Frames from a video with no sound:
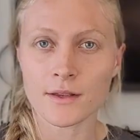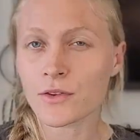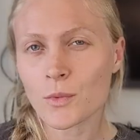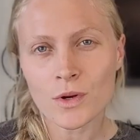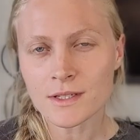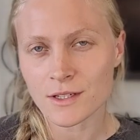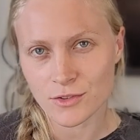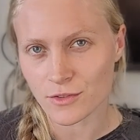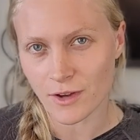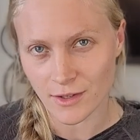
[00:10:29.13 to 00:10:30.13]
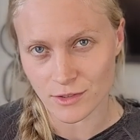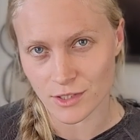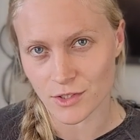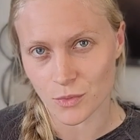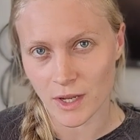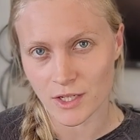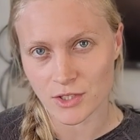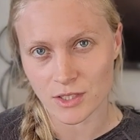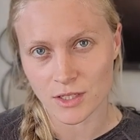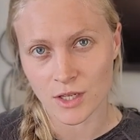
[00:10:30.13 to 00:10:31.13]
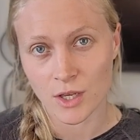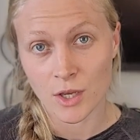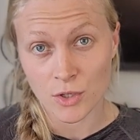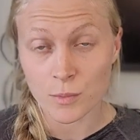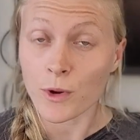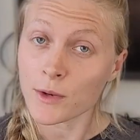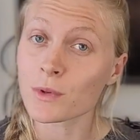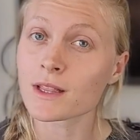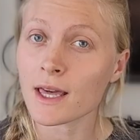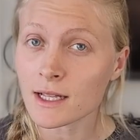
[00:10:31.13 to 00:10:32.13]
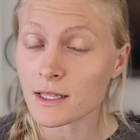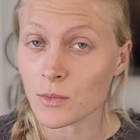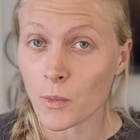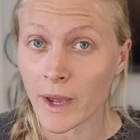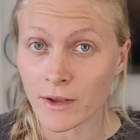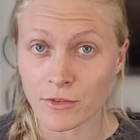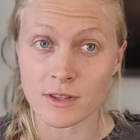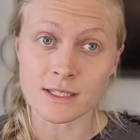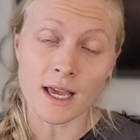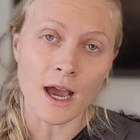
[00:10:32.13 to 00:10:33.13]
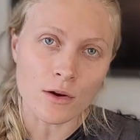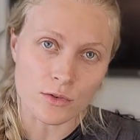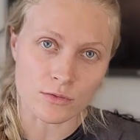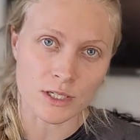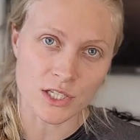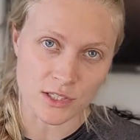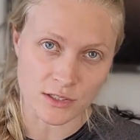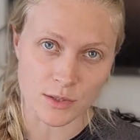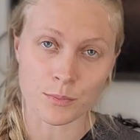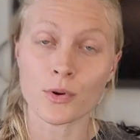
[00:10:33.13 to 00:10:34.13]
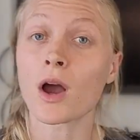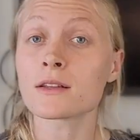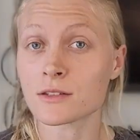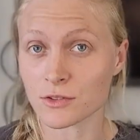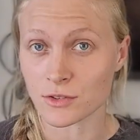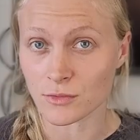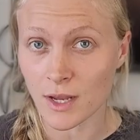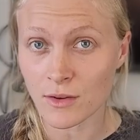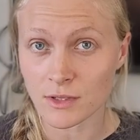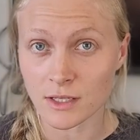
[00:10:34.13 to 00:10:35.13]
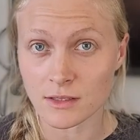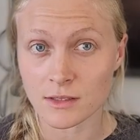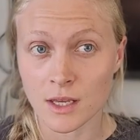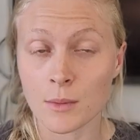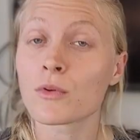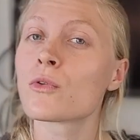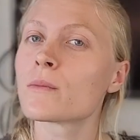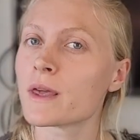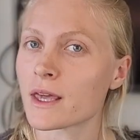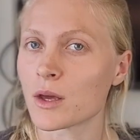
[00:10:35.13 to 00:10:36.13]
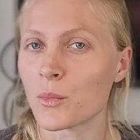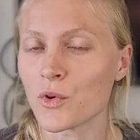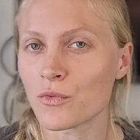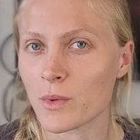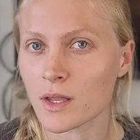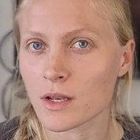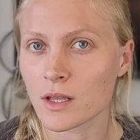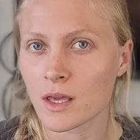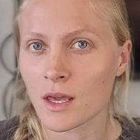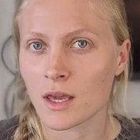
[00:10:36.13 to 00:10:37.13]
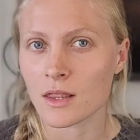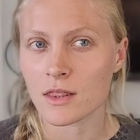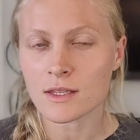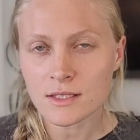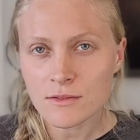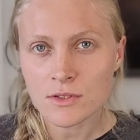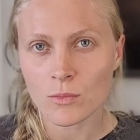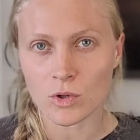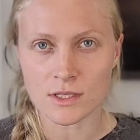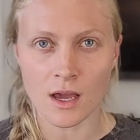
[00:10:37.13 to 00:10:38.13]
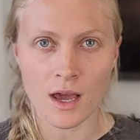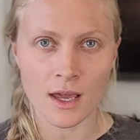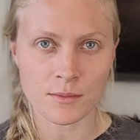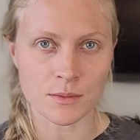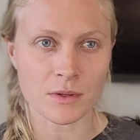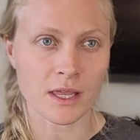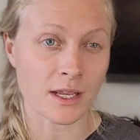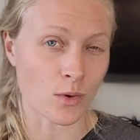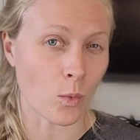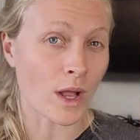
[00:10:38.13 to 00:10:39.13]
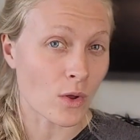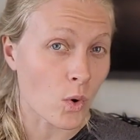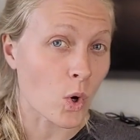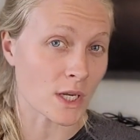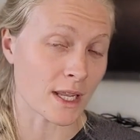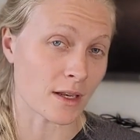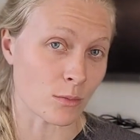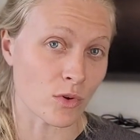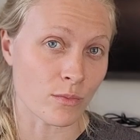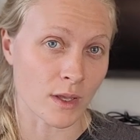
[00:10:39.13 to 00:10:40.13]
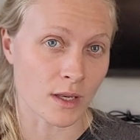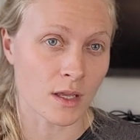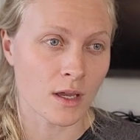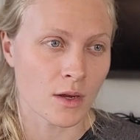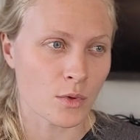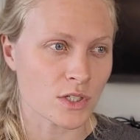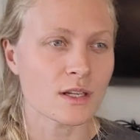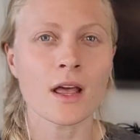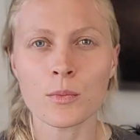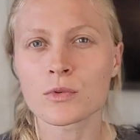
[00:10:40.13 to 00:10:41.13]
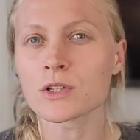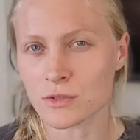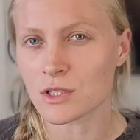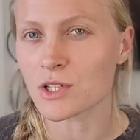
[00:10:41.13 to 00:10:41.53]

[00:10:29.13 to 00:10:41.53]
If you weren't in a survival situation, your brain would likely wait for these outer regions to process your surroundings before making a movement. This gives you more time to plan a well-coordinated movement, which can help reduce the